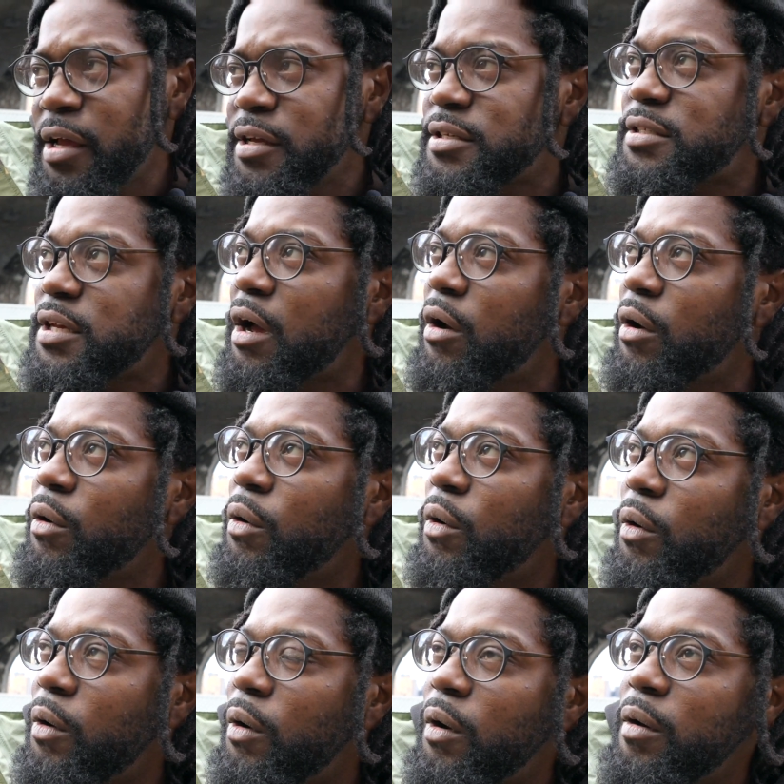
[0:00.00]
So,
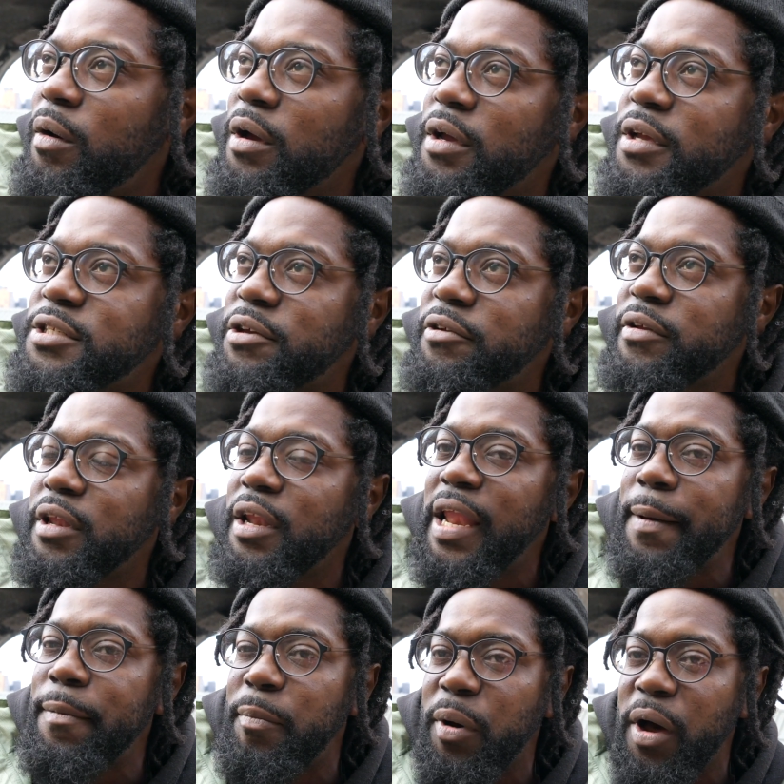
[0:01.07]
considering the
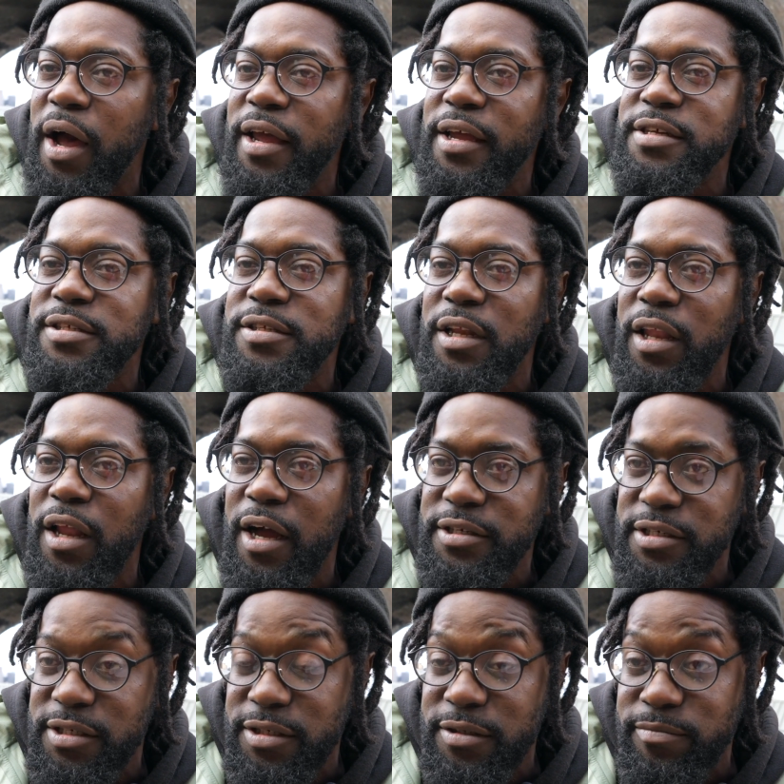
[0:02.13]
Labour Party is the
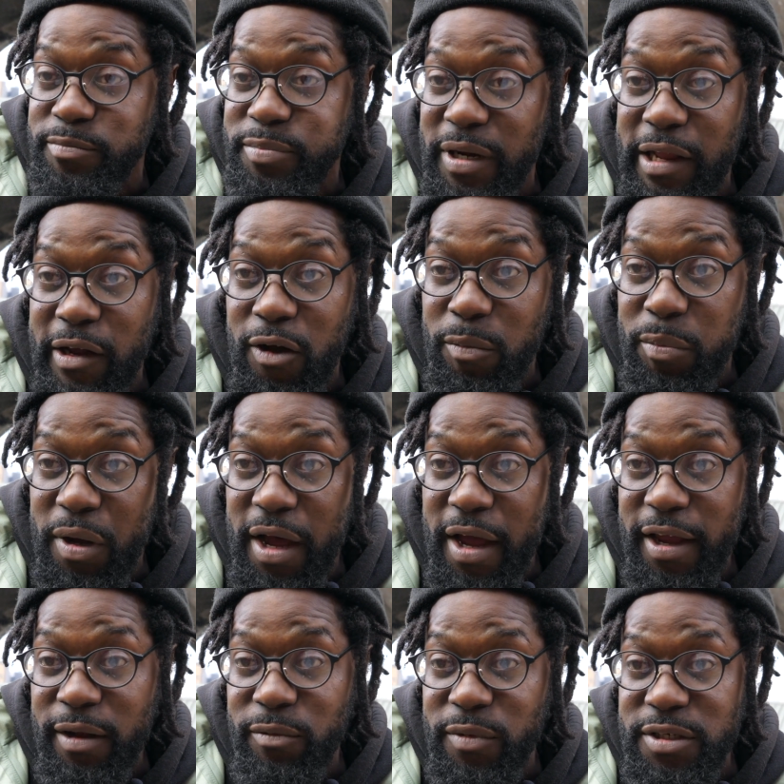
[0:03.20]
largest political
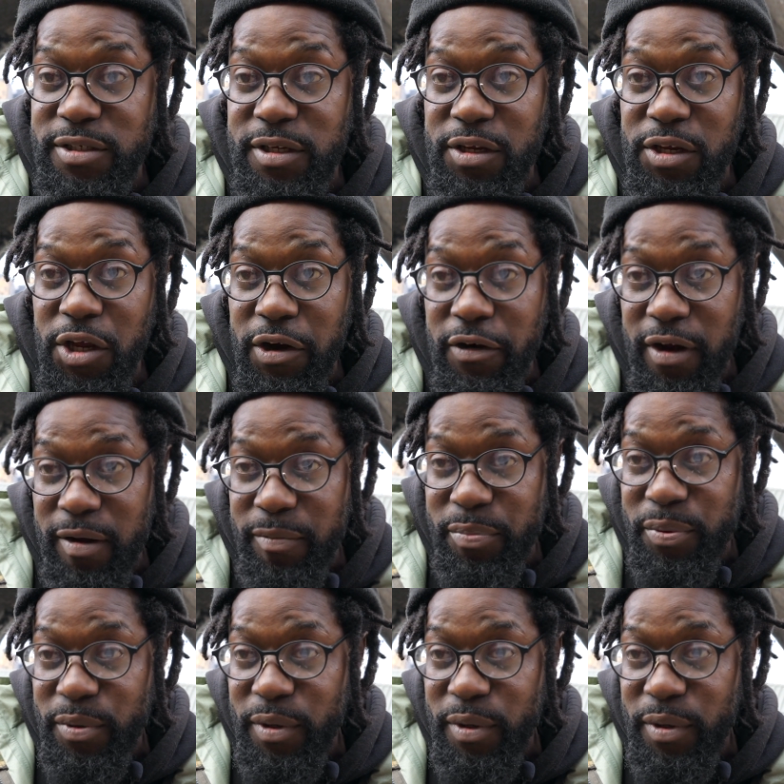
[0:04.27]
party in Western Europe,